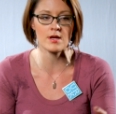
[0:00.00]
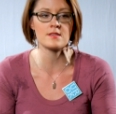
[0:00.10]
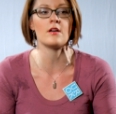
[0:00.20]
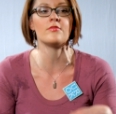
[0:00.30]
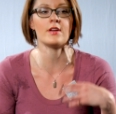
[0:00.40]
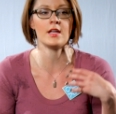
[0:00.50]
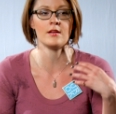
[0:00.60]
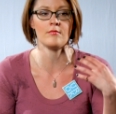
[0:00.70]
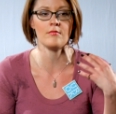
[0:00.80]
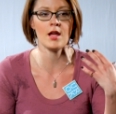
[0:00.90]
myself
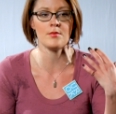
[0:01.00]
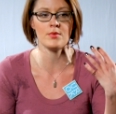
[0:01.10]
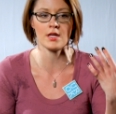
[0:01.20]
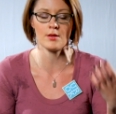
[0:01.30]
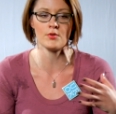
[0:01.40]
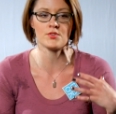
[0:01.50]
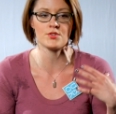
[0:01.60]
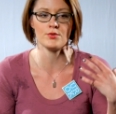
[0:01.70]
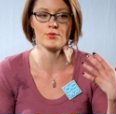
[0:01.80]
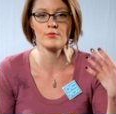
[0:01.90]
and being able
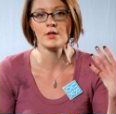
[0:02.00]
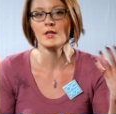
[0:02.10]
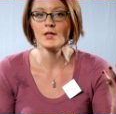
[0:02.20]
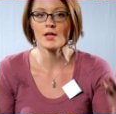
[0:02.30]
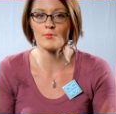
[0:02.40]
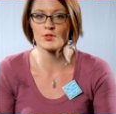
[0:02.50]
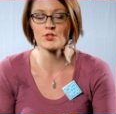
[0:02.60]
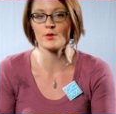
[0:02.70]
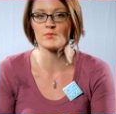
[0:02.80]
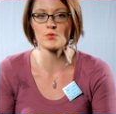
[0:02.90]
to come to
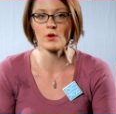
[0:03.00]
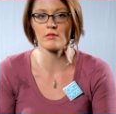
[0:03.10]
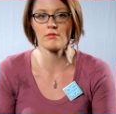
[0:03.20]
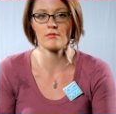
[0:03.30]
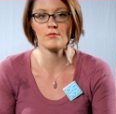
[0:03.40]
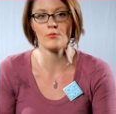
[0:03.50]
terms with